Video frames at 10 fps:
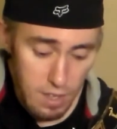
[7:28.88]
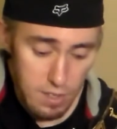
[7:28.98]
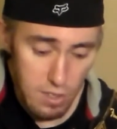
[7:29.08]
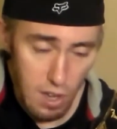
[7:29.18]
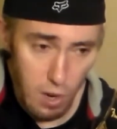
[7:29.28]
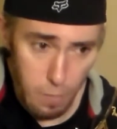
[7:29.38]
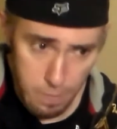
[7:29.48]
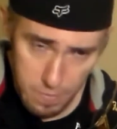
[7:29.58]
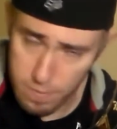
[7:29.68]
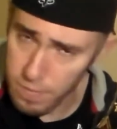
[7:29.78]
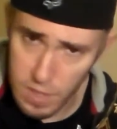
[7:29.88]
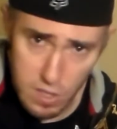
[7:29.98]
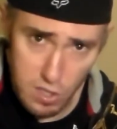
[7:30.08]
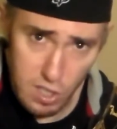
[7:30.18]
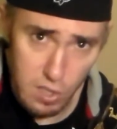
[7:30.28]
So this
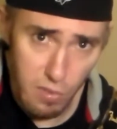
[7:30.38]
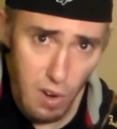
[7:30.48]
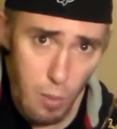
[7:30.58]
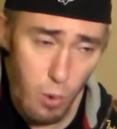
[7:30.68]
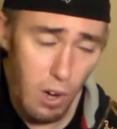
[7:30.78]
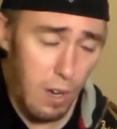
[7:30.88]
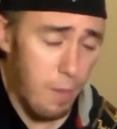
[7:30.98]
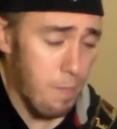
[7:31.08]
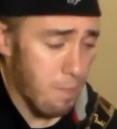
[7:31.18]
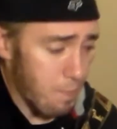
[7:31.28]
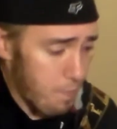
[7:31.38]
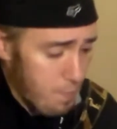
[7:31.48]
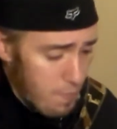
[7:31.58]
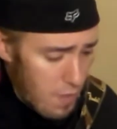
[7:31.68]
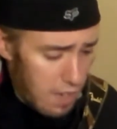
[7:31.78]
is just a framework.
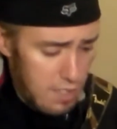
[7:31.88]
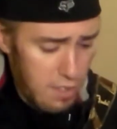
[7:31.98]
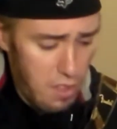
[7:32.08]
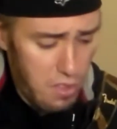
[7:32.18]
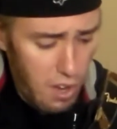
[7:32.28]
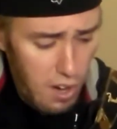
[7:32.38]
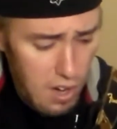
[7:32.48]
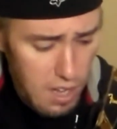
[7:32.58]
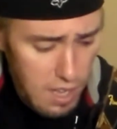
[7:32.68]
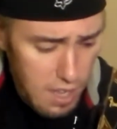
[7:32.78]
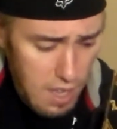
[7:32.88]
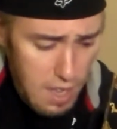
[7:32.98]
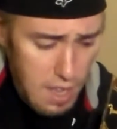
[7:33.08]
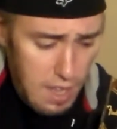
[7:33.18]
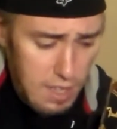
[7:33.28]
All right, so the third
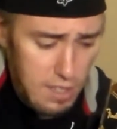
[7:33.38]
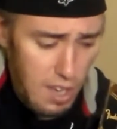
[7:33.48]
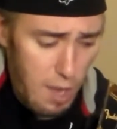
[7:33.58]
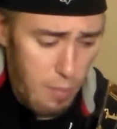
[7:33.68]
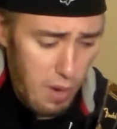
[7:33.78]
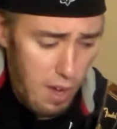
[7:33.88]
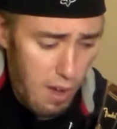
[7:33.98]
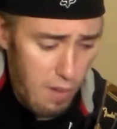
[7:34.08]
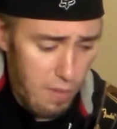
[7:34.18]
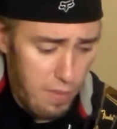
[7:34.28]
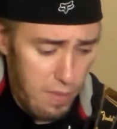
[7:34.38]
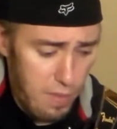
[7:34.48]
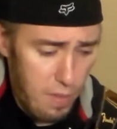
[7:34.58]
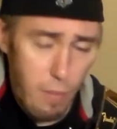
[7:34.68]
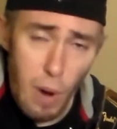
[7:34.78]
type of
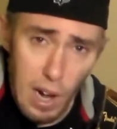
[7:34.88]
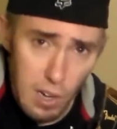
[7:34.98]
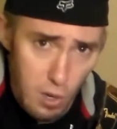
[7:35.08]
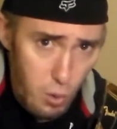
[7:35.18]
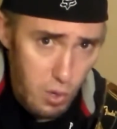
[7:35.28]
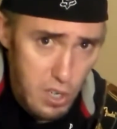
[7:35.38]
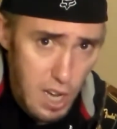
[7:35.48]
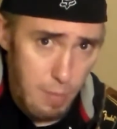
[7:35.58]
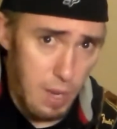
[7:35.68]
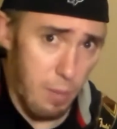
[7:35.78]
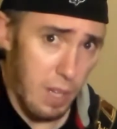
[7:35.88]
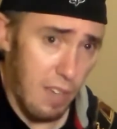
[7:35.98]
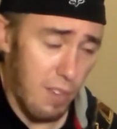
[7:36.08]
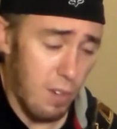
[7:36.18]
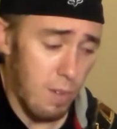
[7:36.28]
minor chord shape that I'm going to
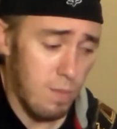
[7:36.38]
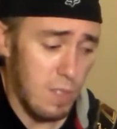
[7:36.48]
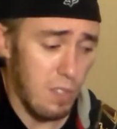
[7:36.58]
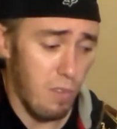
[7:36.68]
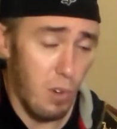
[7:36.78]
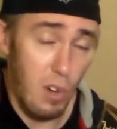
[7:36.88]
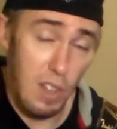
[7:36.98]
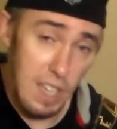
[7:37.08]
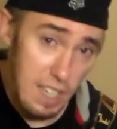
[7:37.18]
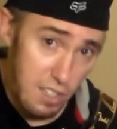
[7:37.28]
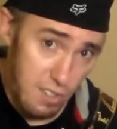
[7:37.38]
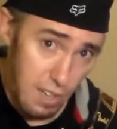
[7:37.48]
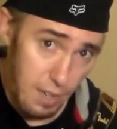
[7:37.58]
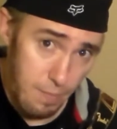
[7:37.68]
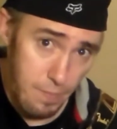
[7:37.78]
give you is rooted on the E
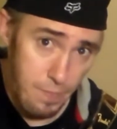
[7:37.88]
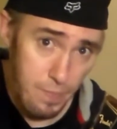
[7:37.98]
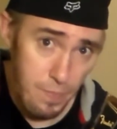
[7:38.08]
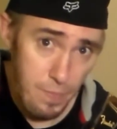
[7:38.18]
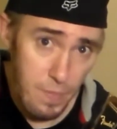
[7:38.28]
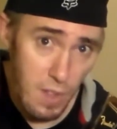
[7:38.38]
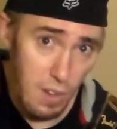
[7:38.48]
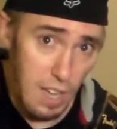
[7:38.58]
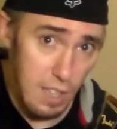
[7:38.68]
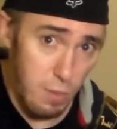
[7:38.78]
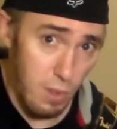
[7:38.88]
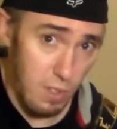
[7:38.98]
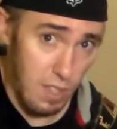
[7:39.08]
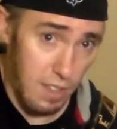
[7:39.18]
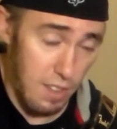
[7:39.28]
string. Okay, and this one
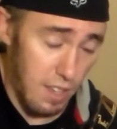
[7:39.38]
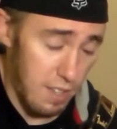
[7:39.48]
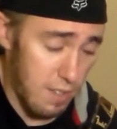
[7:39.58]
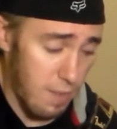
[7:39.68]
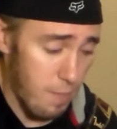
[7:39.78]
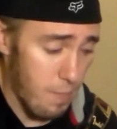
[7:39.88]
looks like this.